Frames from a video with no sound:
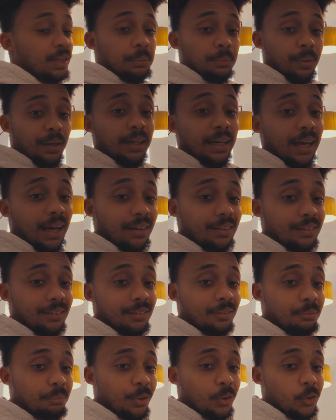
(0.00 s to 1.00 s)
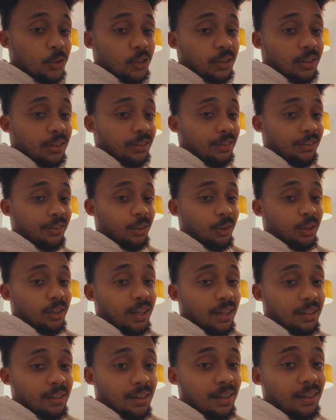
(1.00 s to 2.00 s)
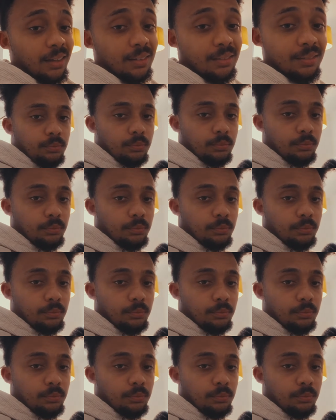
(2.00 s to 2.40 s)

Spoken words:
But again, modular, you can add that in.